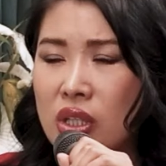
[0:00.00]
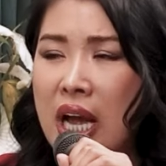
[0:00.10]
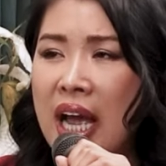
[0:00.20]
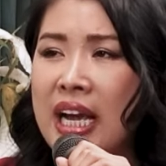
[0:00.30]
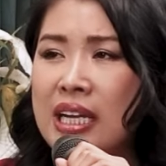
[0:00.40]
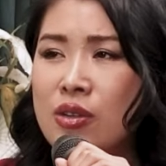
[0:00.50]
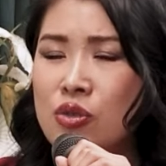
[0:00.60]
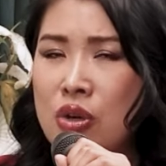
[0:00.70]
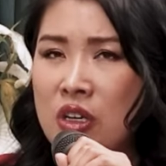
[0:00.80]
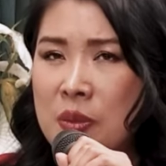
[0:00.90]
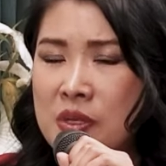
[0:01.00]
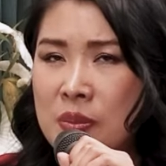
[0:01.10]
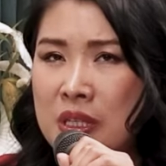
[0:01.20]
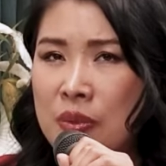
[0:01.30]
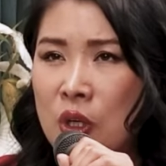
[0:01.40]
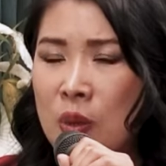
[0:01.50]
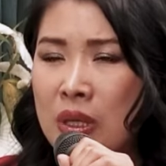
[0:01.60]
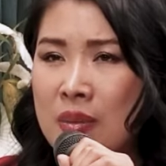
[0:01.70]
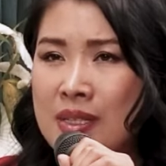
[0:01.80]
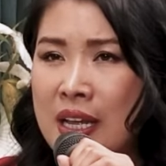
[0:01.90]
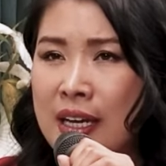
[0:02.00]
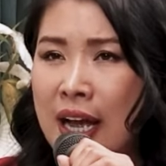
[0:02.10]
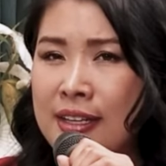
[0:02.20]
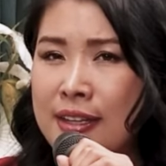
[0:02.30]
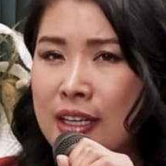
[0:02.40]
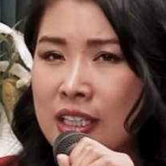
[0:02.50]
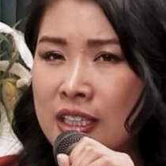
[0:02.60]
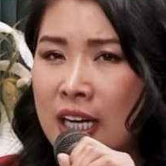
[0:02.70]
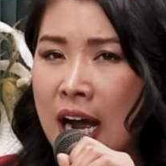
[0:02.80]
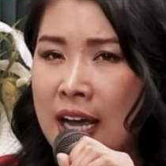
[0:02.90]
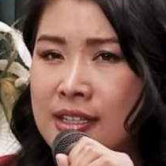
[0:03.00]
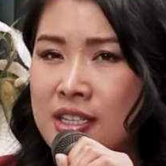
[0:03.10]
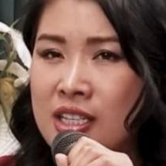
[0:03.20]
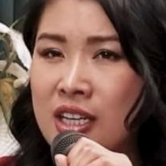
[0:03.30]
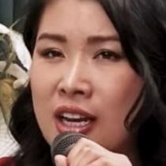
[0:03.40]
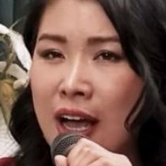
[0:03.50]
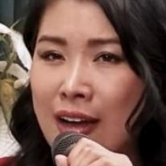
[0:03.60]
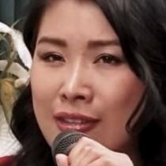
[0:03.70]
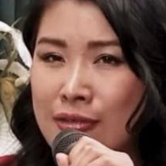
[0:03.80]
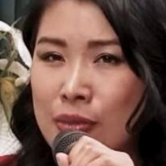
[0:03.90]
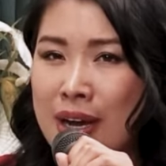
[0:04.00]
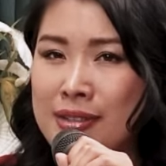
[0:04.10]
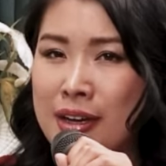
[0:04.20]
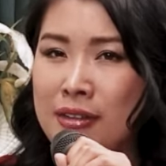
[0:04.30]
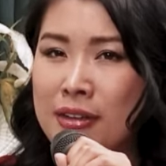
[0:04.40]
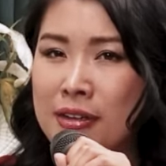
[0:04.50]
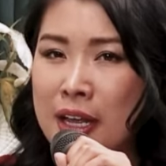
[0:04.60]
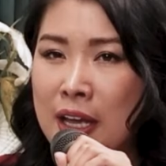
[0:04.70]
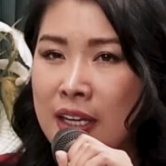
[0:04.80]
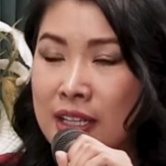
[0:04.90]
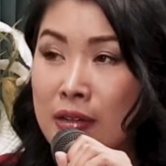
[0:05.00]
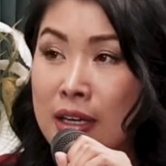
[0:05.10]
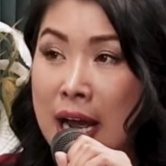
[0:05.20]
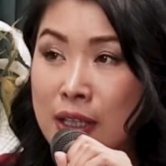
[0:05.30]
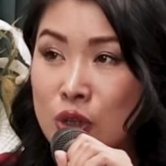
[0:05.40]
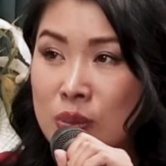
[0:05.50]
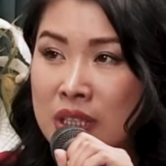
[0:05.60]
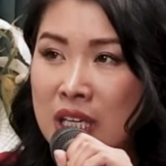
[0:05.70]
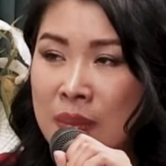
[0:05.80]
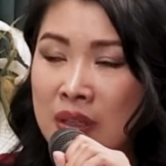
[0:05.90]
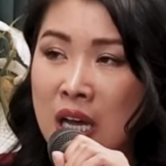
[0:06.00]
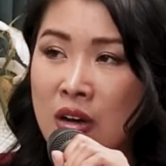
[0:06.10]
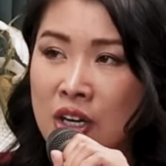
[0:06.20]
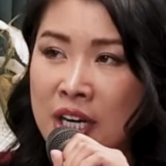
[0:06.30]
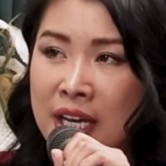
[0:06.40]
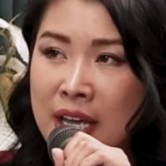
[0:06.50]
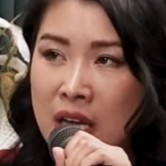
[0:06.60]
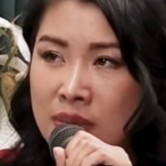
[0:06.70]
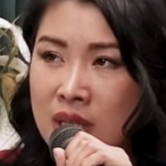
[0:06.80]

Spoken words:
Yeah, I got those real lips. But the problem is like, I think guys just love when I suck their dick. They'll lie to me about how good I am.